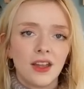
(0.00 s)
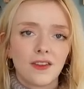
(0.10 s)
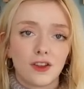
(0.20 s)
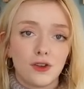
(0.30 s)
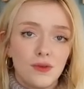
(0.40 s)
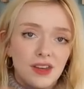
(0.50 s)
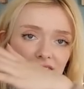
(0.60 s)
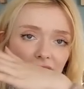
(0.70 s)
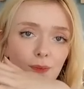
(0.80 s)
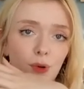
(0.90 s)
So you knit
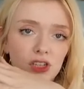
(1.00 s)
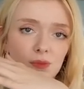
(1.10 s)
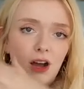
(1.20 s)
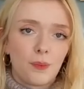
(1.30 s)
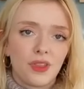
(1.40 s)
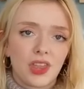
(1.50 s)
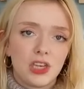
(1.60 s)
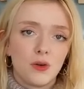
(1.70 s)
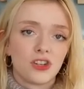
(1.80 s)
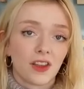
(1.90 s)
it bottom up, but
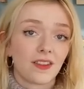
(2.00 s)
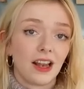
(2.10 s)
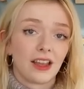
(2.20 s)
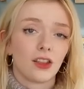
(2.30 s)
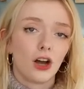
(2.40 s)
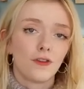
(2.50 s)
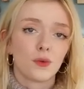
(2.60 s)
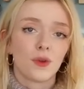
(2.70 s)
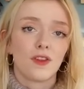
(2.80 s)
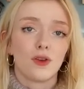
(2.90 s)
then you adjust the length
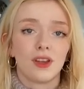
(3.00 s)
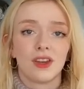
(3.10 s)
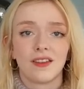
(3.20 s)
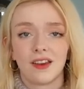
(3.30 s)
afterwards so you can knit